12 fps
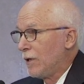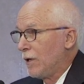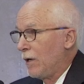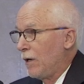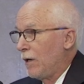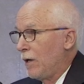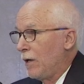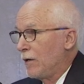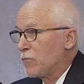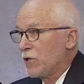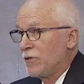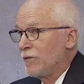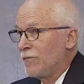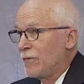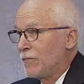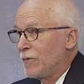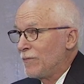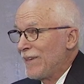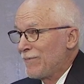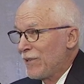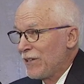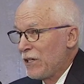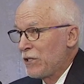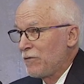By
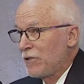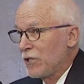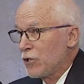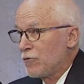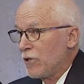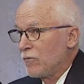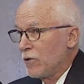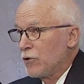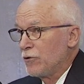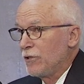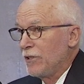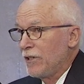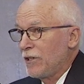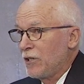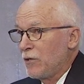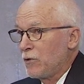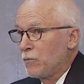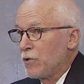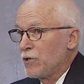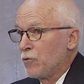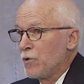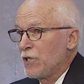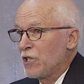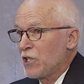the end of the Industrial Revolution, the United Kingdom was
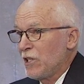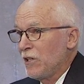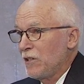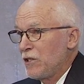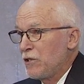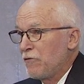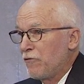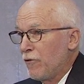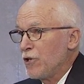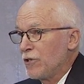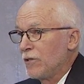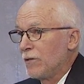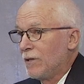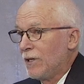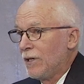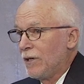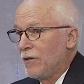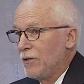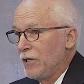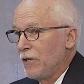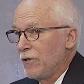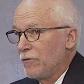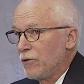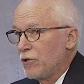almost entirely deforested. None
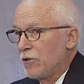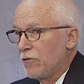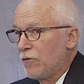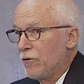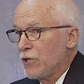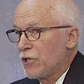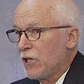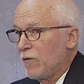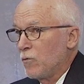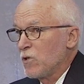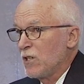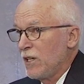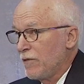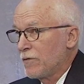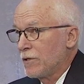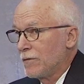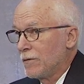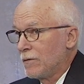of the original forest cover was left.